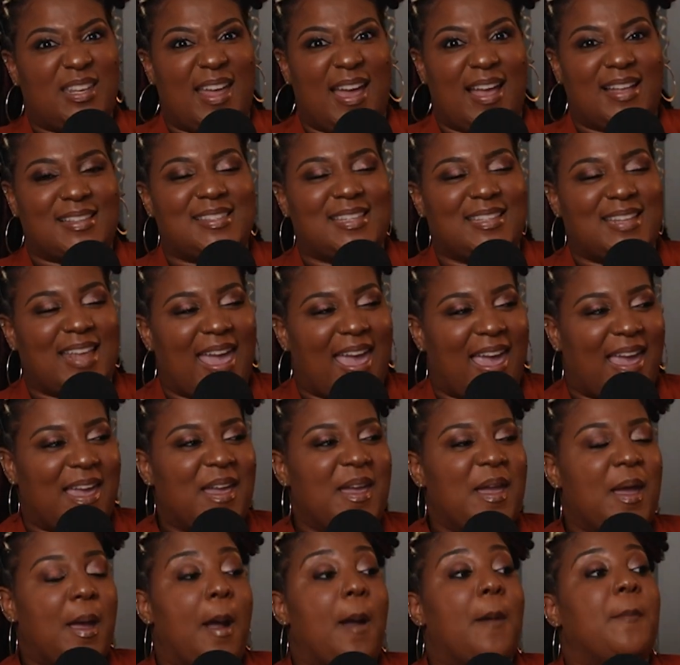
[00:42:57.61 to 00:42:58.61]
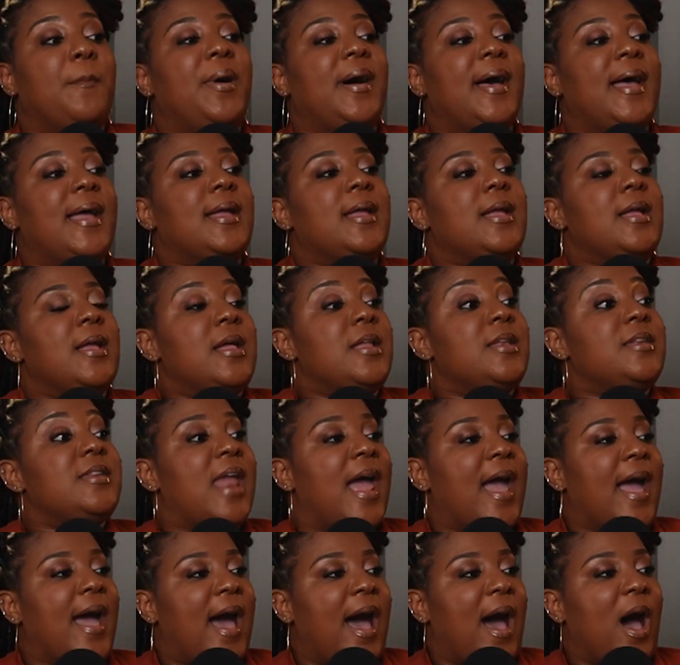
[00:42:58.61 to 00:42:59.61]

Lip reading: not today. But now